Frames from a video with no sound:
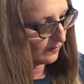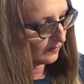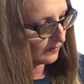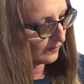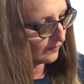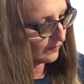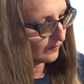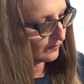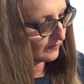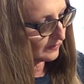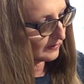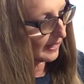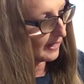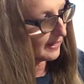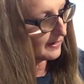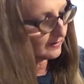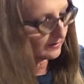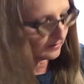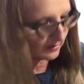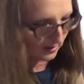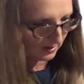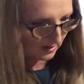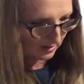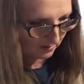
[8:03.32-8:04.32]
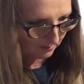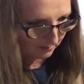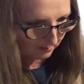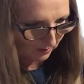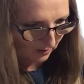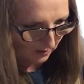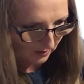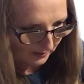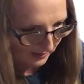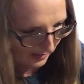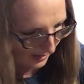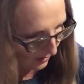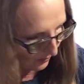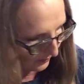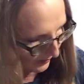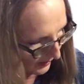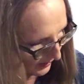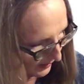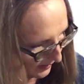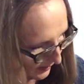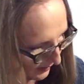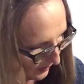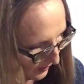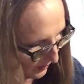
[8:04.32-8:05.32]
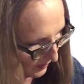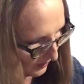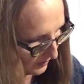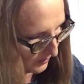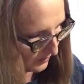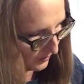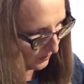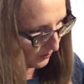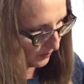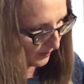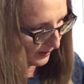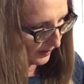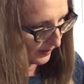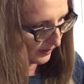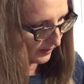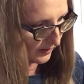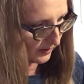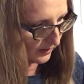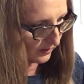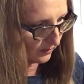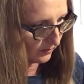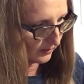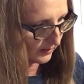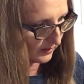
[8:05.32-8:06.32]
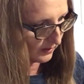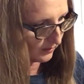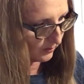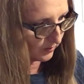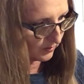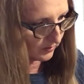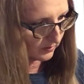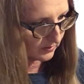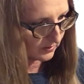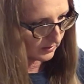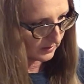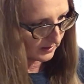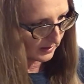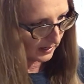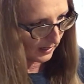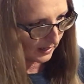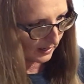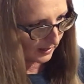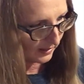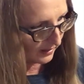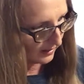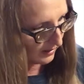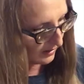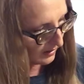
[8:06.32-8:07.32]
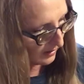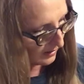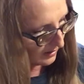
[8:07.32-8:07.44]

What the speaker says: the flatter part out here to where, you know, it will stay.